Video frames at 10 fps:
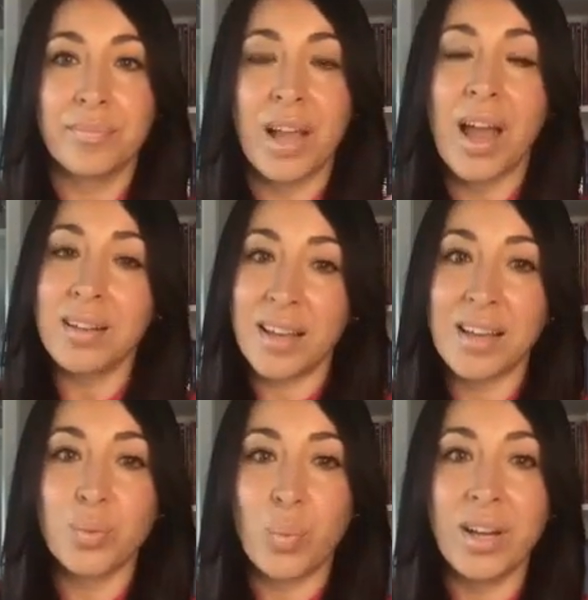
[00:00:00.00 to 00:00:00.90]
And
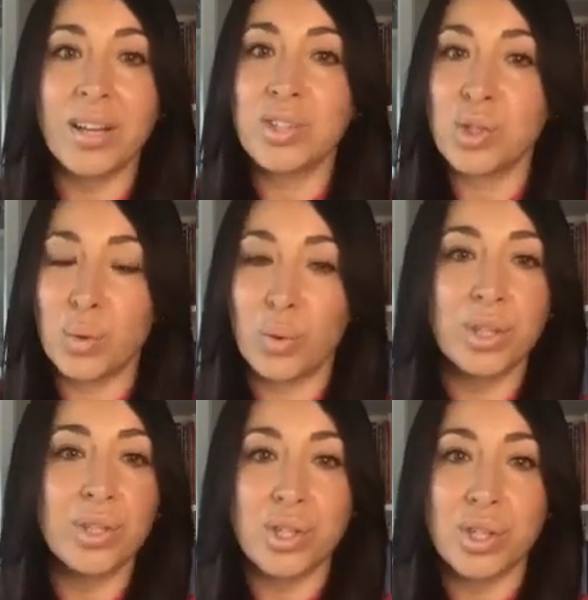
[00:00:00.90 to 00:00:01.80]
guess what? It's
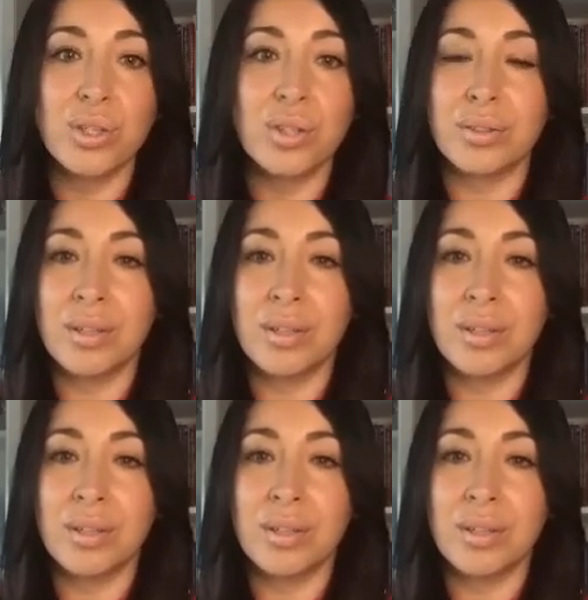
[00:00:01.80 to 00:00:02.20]
yours too.